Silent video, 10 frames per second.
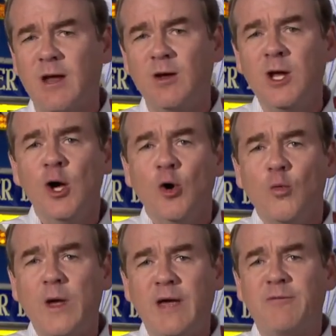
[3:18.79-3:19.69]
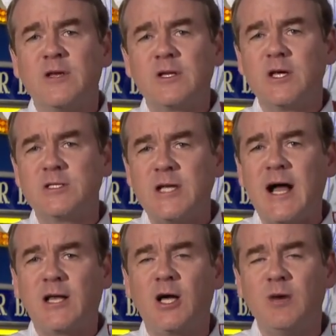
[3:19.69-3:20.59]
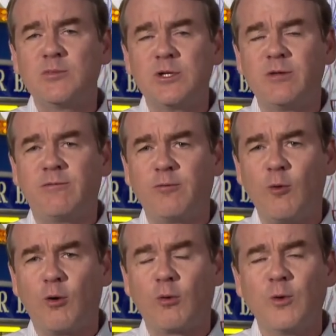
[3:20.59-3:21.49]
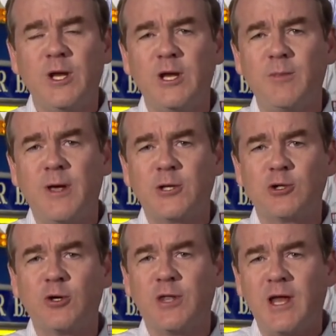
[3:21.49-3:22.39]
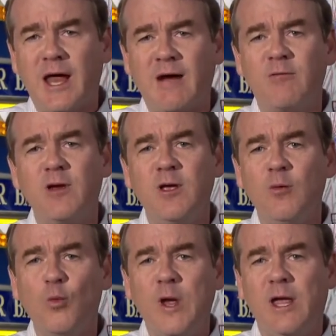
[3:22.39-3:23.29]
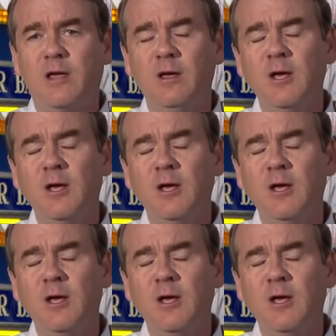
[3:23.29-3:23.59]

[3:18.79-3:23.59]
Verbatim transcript: And if it does not come to the floor, we need to make sure that every week